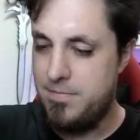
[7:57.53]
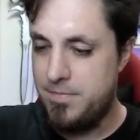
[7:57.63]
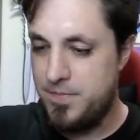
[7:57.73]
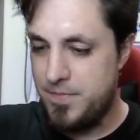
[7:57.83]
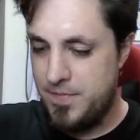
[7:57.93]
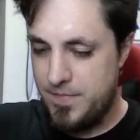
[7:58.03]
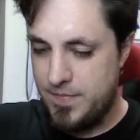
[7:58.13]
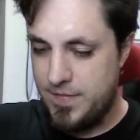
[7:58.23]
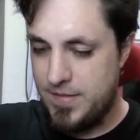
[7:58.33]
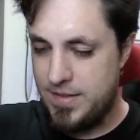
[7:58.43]

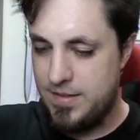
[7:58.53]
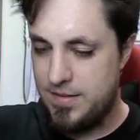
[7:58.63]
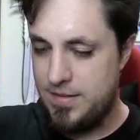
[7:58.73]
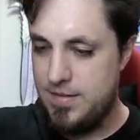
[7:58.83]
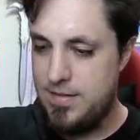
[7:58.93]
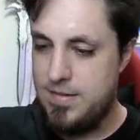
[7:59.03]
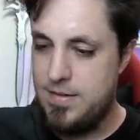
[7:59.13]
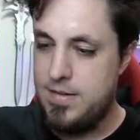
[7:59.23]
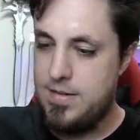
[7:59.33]
Nothing is said.